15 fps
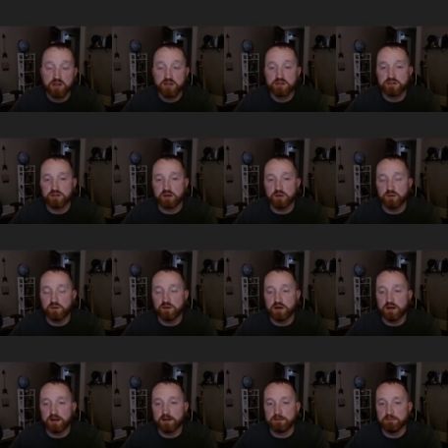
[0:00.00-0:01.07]
So
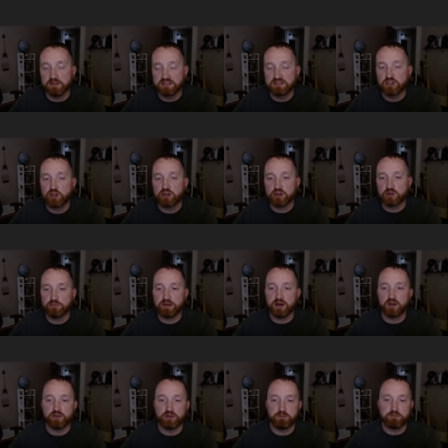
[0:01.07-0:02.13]
let's talk
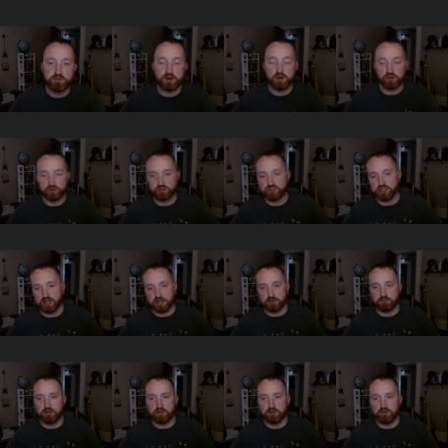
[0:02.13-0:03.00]
about Pulsechain.